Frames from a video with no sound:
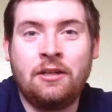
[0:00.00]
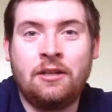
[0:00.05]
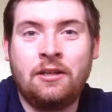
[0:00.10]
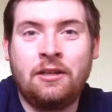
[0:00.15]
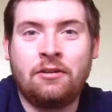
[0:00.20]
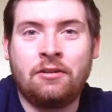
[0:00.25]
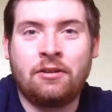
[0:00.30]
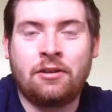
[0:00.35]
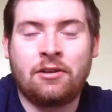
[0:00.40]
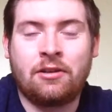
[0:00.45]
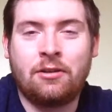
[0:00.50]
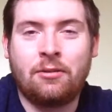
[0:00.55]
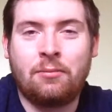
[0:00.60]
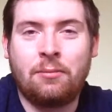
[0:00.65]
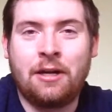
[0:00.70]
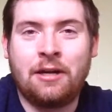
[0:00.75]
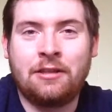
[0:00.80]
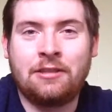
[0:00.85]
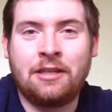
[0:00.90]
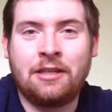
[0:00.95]
they'll they'll be
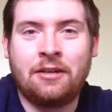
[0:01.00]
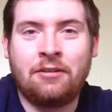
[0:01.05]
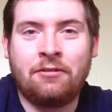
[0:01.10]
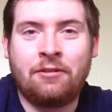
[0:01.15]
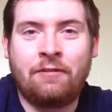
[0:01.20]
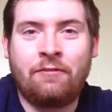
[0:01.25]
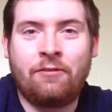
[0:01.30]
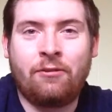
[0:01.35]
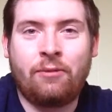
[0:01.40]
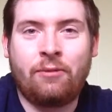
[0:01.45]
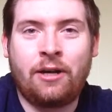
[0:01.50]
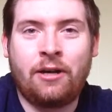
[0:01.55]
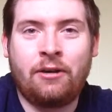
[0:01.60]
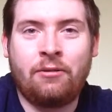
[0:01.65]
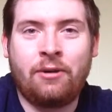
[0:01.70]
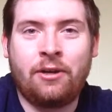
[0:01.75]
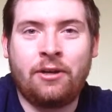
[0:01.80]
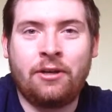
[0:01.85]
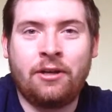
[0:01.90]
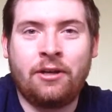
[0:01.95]
outside the ring for a while
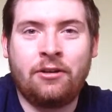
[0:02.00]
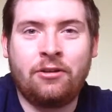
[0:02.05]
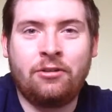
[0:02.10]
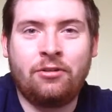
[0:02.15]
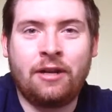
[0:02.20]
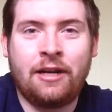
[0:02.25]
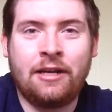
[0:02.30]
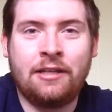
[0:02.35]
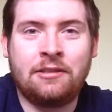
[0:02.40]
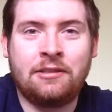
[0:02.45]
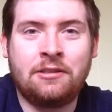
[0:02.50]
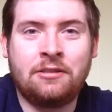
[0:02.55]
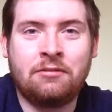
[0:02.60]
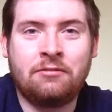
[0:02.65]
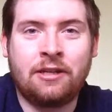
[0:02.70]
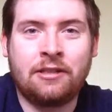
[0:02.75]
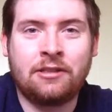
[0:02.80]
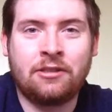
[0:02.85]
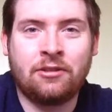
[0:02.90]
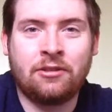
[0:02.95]
while the other two guys
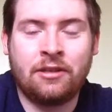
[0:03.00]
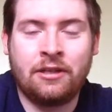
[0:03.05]
wrestle.